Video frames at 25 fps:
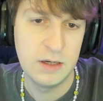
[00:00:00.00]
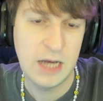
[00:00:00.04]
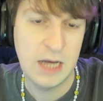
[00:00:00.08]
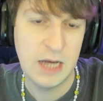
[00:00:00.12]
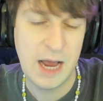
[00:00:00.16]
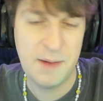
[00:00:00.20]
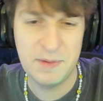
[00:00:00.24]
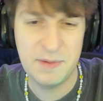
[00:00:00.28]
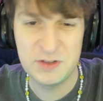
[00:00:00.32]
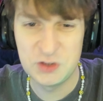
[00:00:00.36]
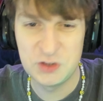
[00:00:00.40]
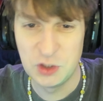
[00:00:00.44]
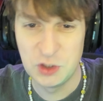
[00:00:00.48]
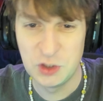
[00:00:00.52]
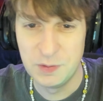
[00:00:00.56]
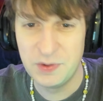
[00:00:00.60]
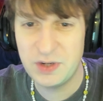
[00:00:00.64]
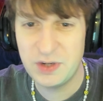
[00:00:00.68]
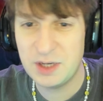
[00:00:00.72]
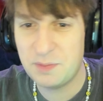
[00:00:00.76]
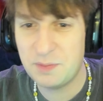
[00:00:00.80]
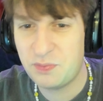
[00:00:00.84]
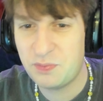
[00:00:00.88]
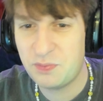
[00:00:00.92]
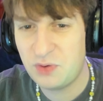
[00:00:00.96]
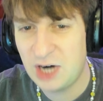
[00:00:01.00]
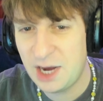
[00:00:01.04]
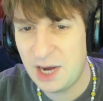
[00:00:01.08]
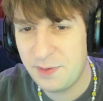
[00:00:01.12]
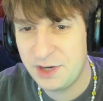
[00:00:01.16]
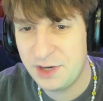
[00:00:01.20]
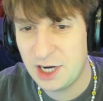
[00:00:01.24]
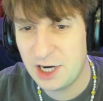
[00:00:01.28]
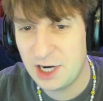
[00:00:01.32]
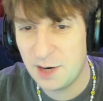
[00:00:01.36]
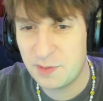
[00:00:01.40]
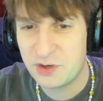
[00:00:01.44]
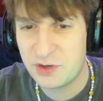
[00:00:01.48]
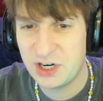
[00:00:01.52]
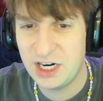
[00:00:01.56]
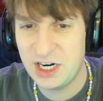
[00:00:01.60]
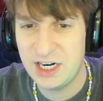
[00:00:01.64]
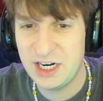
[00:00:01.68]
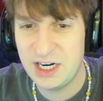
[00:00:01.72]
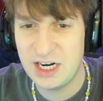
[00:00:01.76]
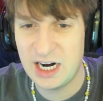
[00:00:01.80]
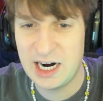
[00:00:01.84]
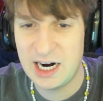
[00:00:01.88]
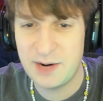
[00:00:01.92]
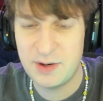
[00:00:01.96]
I'm assuming we can probably
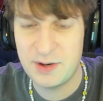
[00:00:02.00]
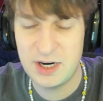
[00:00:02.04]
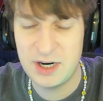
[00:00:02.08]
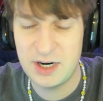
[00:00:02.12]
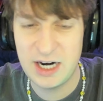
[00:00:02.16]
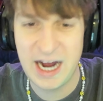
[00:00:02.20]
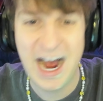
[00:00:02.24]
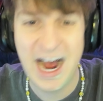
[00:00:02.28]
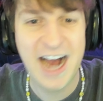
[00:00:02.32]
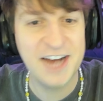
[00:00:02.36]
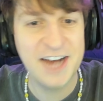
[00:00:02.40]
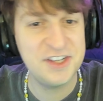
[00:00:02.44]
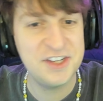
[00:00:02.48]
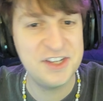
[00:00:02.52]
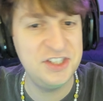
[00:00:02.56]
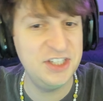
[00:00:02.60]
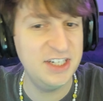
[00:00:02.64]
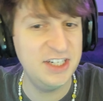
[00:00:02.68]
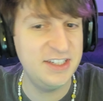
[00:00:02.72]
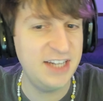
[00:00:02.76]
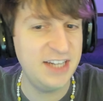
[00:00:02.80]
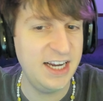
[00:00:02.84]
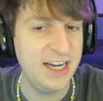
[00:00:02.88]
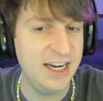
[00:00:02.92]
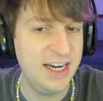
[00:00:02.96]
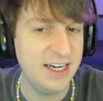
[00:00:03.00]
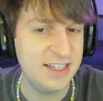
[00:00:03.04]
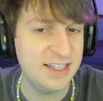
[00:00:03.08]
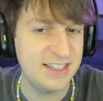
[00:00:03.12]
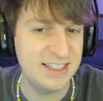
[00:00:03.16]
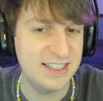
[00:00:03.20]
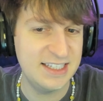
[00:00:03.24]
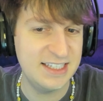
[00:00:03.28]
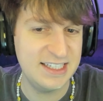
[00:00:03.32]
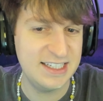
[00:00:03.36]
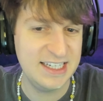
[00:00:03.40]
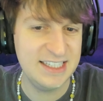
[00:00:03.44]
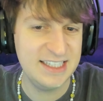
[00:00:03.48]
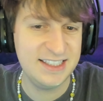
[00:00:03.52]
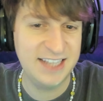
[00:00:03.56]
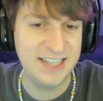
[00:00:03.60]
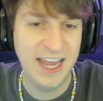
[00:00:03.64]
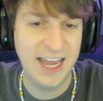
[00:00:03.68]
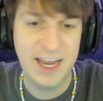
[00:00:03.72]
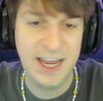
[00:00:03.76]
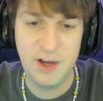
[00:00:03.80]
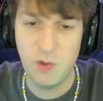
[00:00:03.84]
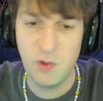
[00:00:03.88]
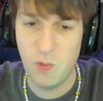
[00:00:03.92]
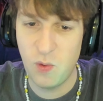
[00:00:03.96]
upgrade our oxygen tank since it says
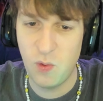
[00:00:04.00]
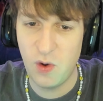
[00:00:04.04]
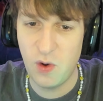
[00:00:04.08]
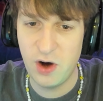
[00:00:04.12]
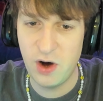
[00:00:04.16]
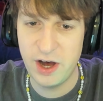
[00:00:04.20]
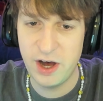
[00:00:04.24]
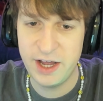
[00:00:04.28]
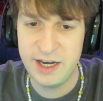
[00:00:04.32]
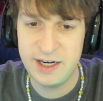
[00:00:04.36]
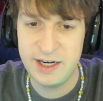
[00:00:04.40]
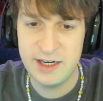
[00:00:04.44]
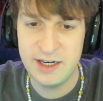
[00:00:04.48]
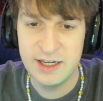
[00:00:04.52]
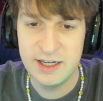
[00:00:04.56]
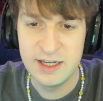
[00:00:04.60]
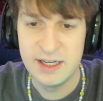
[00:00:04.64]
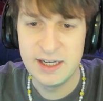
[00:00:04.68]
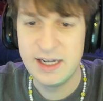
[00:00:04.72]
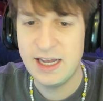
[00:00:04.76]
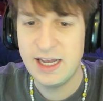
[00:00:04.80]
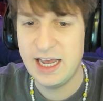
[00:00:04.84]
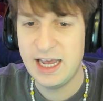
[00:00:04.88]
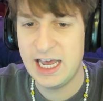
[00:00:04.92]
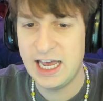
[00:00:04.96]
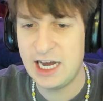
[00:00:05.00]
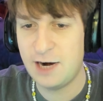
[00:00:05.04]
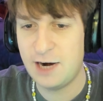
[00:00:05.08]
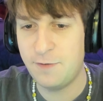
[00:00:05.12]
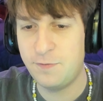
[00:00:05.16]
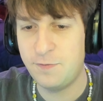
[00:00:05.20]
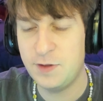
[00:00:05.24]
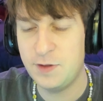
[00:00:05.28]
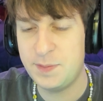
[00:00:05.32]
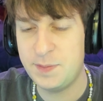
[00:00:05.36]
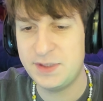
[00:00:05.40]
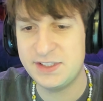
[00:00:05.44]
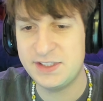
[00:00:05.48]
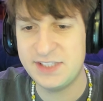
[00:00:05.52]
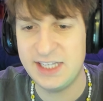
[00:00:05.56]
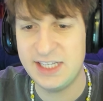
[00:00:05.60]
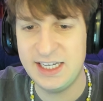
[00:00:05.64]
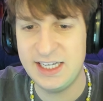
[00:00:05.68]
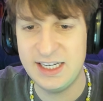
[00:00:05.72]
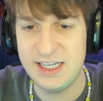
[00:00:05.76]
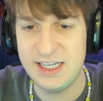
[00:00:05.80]
tank one and our flippers say